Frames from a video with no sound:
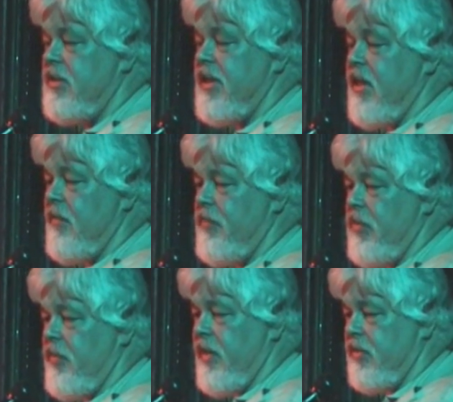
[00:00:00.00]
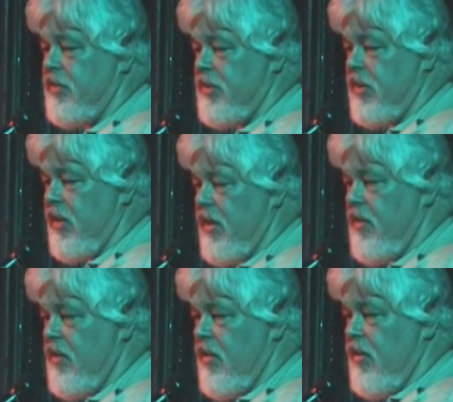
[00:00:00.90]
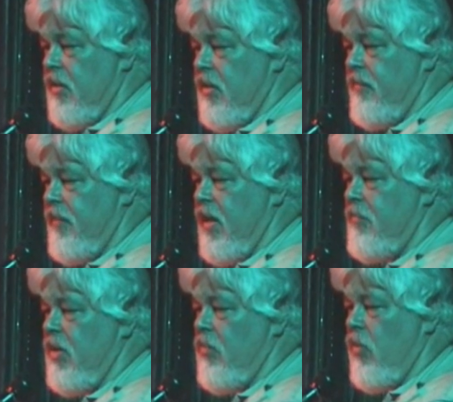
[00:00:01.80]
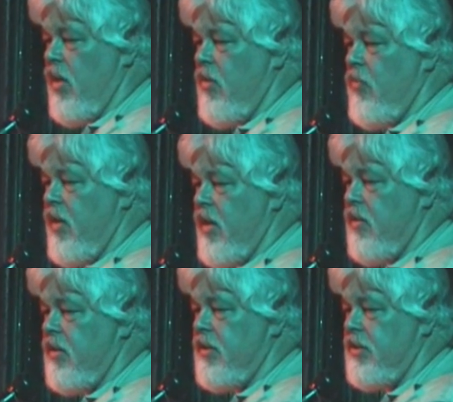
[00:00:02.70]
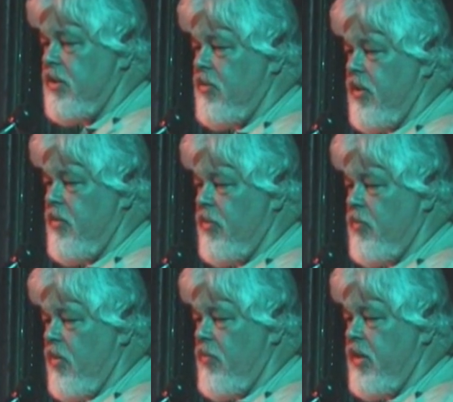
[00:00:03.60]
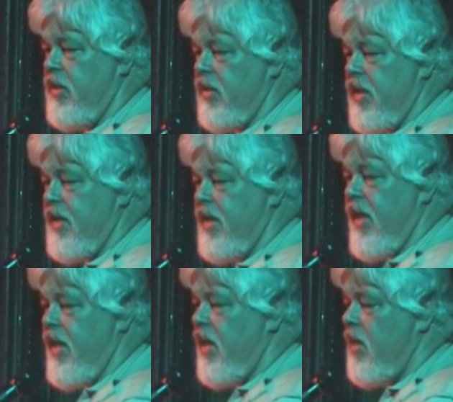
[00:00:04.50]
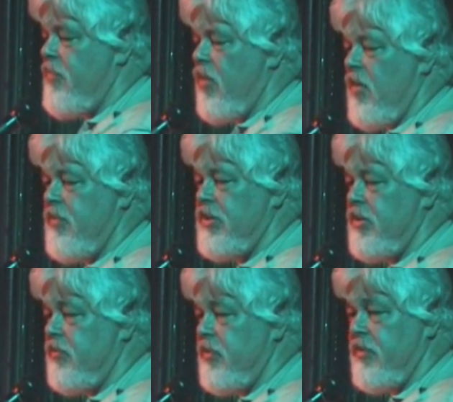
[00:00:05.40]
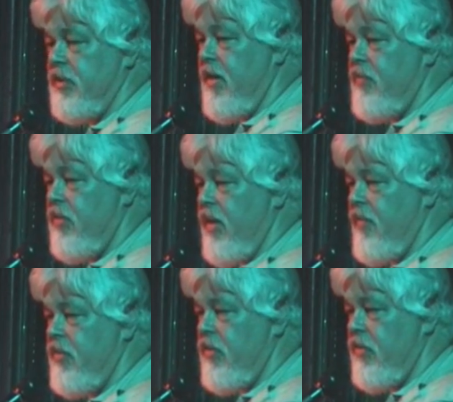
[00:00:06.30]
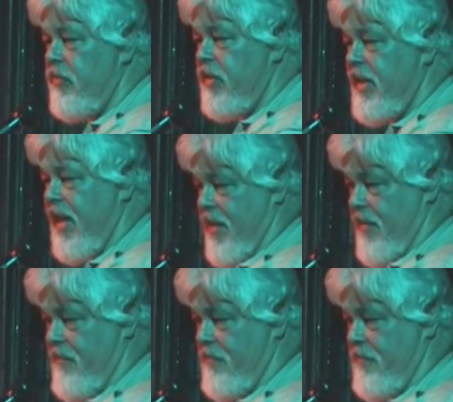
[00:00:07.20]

Sank them for the whales, John. Find me one whale that disagreed with what we did that day, and I promise you we will never, ever do it again.